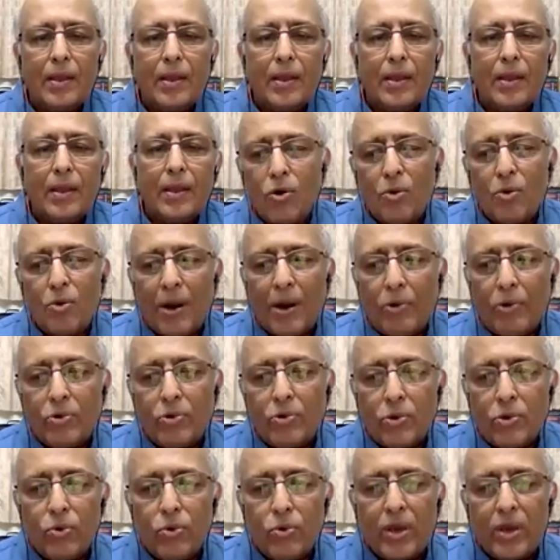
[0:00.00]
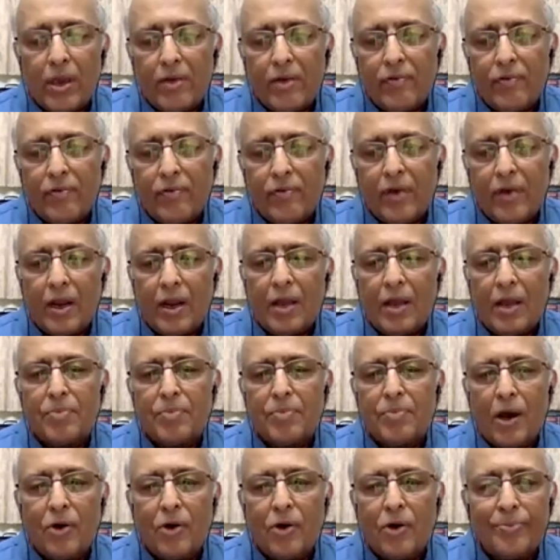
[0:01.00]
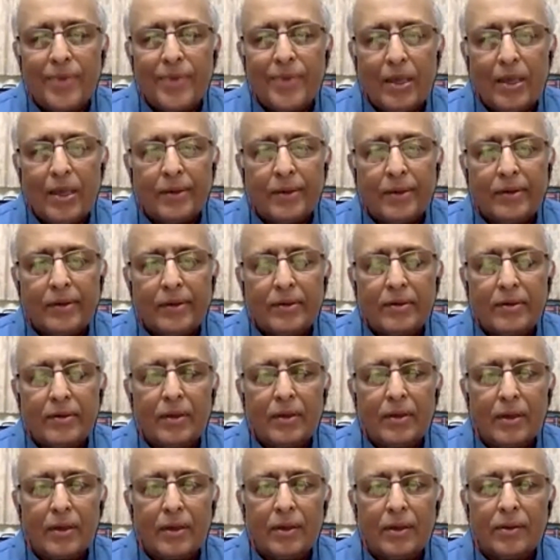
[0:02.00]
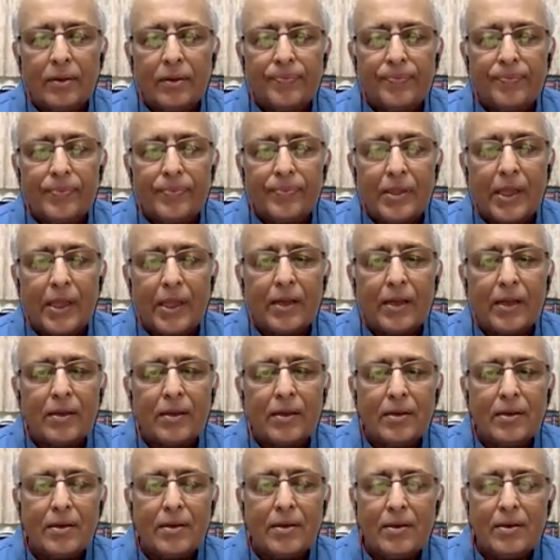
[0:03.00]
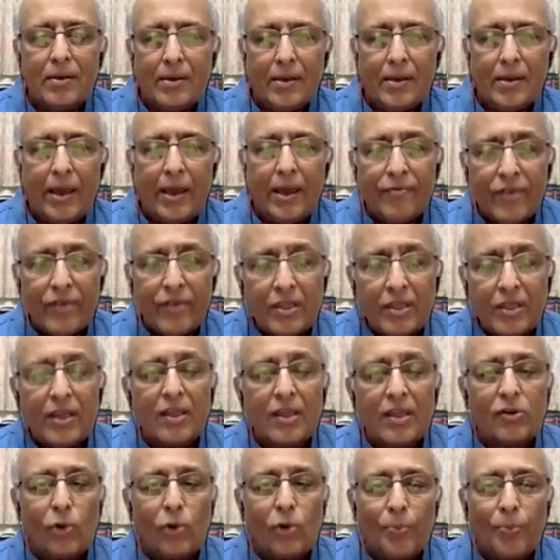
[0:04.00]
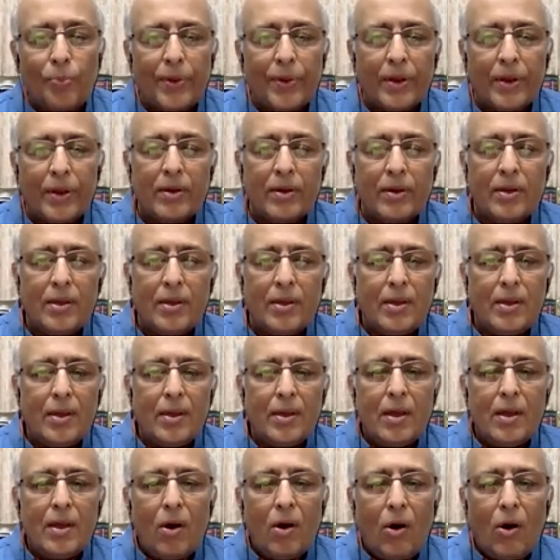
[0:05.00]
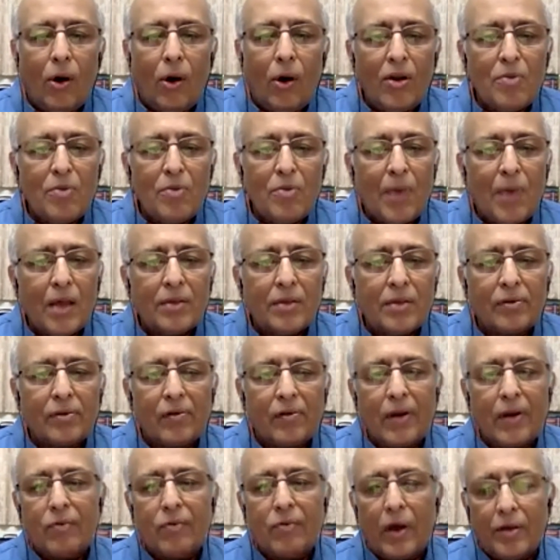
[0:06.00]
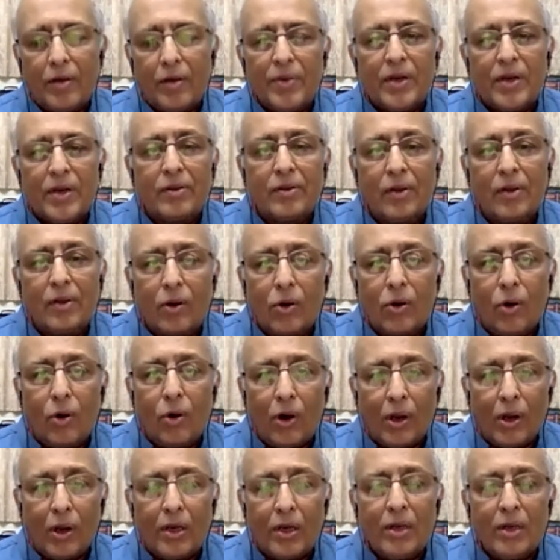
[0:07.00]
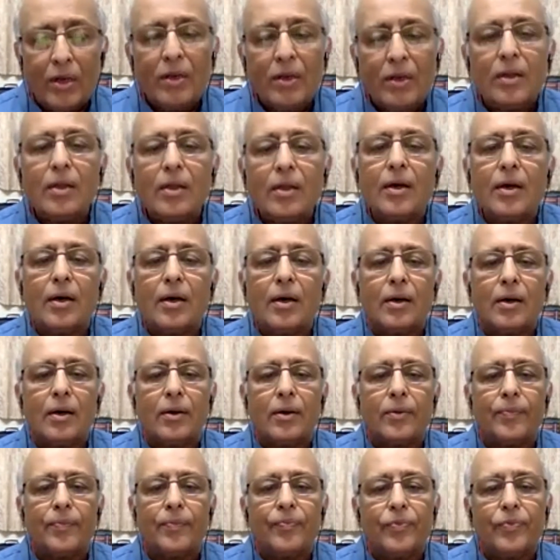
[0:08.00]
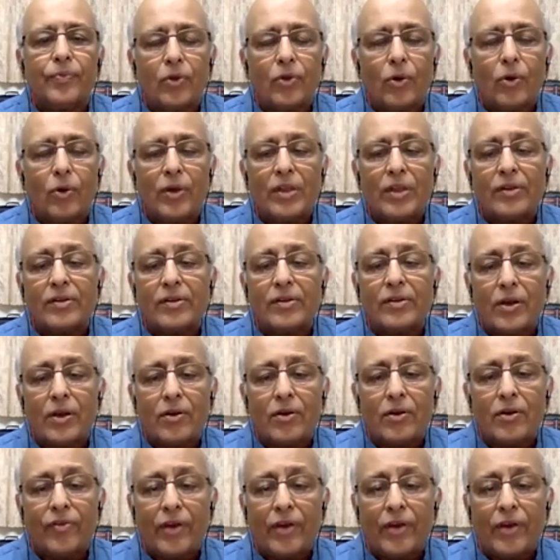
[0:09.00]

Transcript: can tell you about UK, where I'm now based, that everything is open. All mask requirements are gone. So instead of